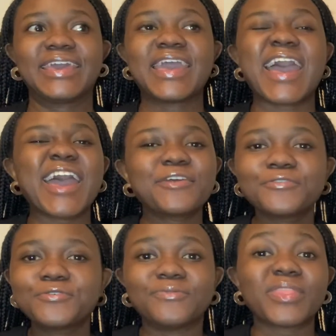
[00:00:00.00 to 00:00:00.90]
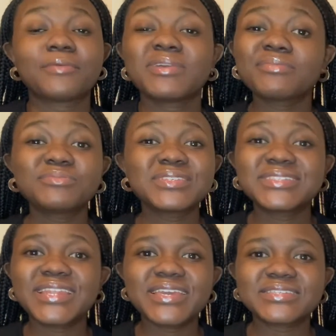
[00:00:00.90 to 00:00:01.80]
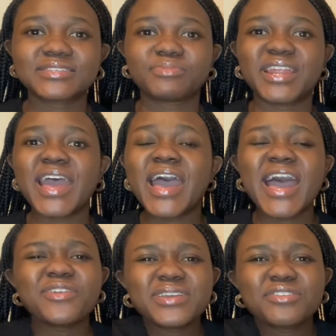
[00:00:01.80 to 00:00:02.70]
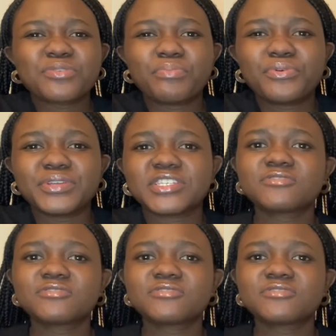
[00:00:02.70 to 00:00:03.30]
I don't know, maybe I'm just lazy, but I don't get the point.